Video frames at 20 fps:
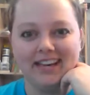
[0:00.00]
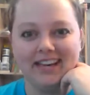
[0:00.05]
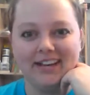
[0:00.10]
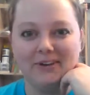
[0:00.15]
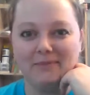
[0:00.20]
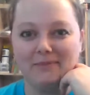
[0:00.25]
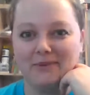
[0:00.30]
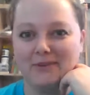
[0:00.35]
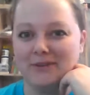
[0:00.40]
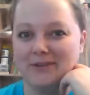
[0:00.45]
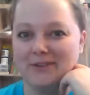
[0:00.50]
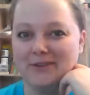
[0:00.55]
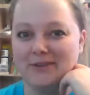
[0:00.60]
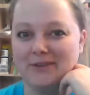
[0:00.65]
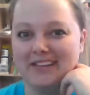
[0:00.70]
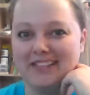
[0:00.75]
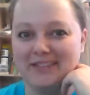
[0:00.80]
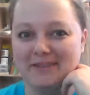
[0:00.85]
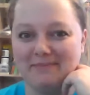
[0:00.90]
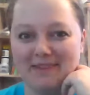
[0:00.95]
I hope you're
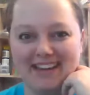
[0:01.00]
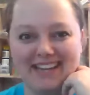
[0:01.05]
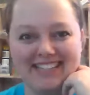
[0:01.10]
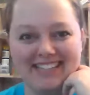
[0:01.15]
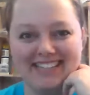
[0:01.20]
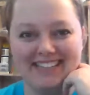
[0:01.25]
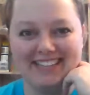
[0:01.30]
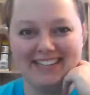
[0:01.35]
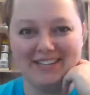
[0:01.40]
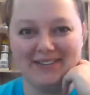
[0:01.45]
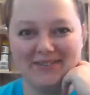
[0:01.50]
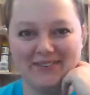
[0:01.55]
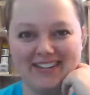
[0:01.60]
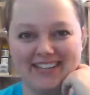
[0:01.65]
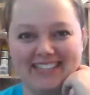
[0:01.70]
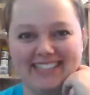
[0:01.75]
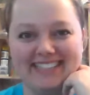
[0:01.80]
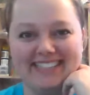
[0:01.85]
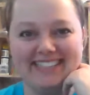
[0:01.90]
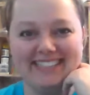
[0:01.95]
enjoying the painting that you
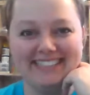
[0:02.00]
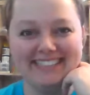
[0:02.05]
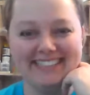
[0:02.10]
won.